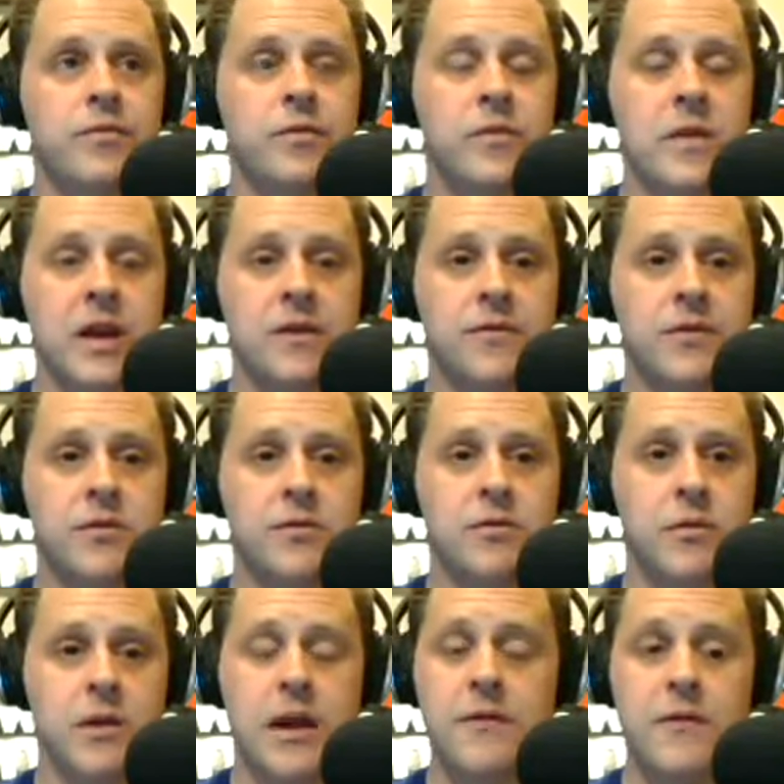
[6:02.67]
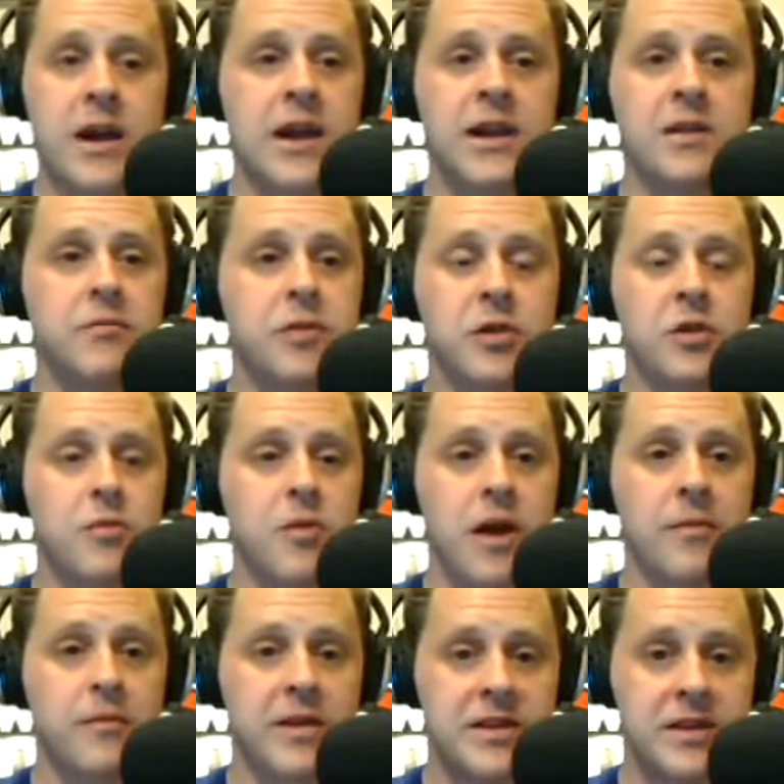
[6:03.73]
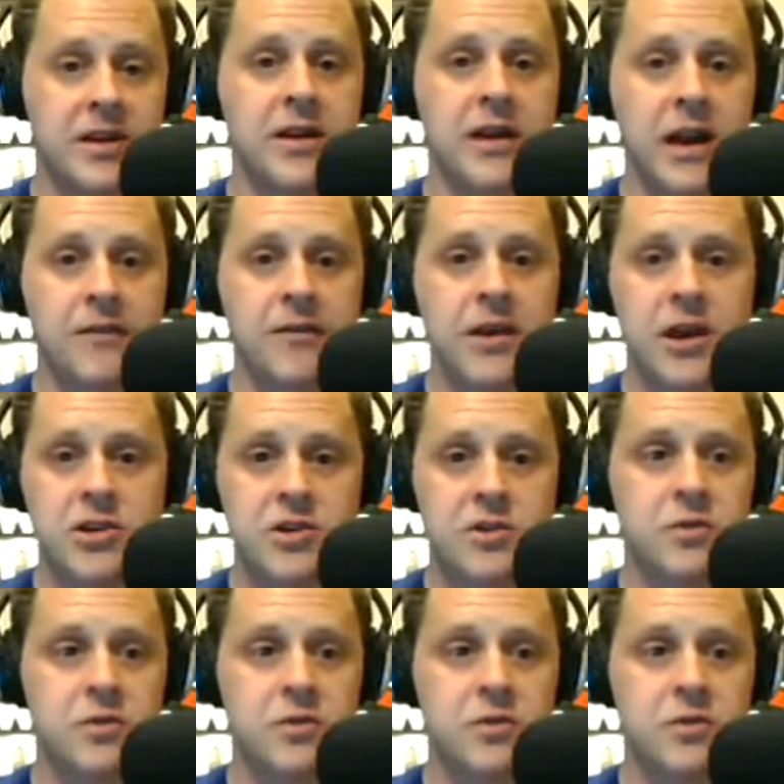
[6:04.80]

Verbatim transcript: if you ever had a computer problem at Duncan Aviation,